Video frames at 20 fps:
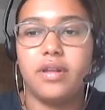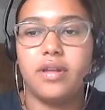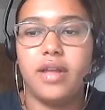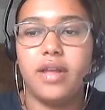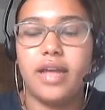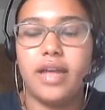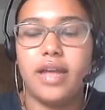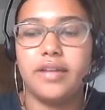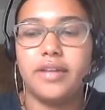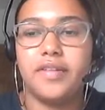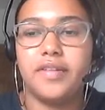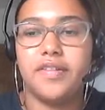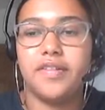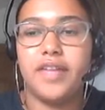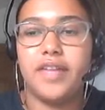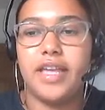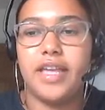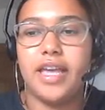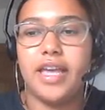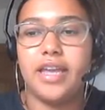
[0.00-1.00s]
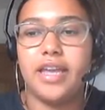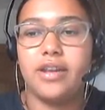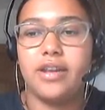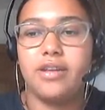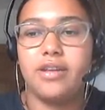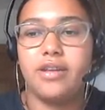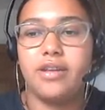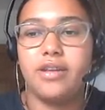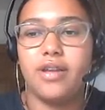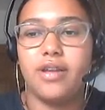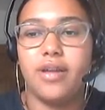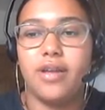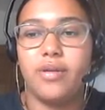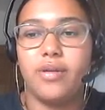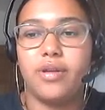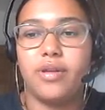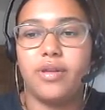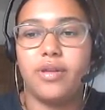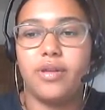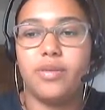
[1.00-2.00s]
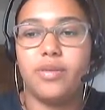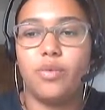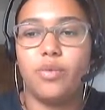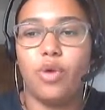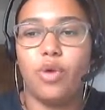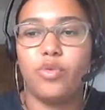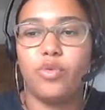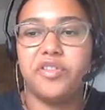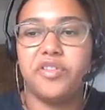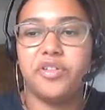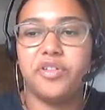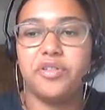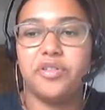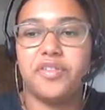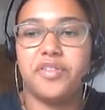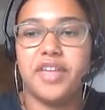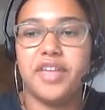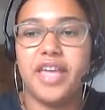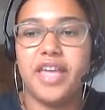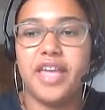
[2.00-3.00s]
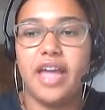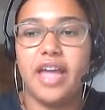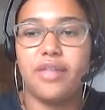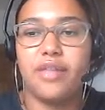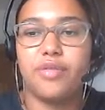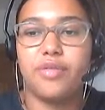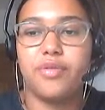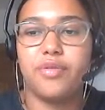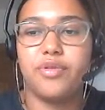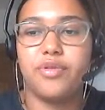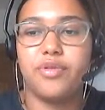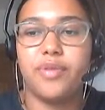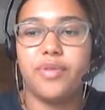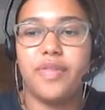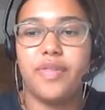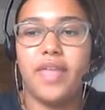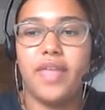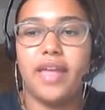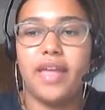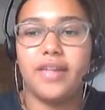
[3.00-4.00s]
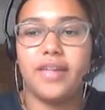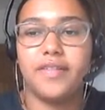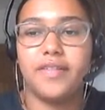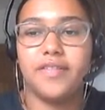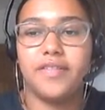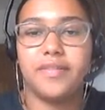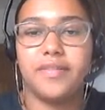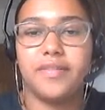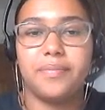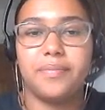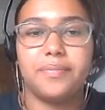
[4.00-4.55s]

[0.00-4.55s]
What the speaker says: and seeing what results you get through doing this.